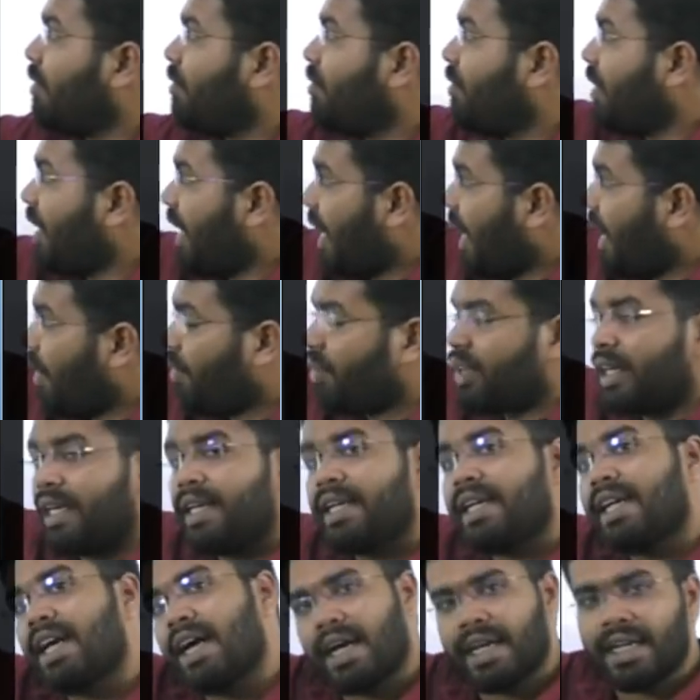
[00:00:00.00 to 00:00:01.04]
we have
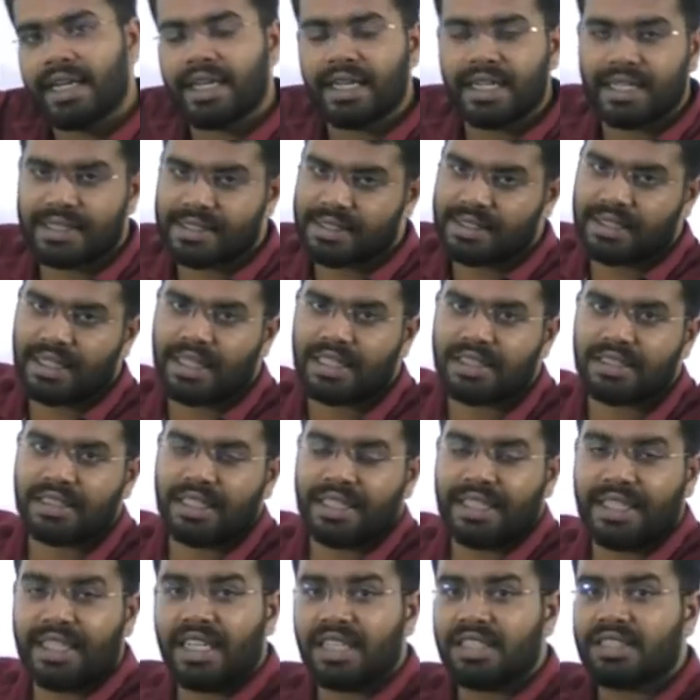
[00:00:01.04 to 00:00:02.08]
India INX as
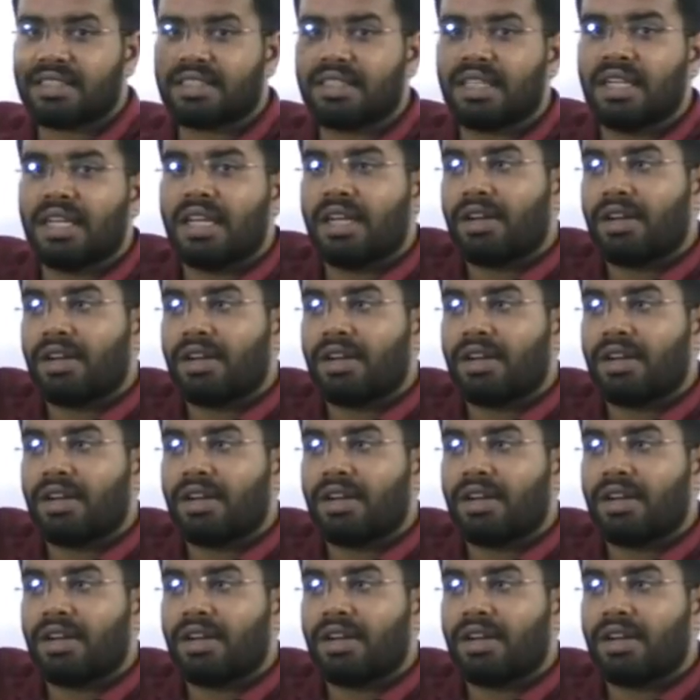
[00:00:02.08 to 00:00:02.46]
India's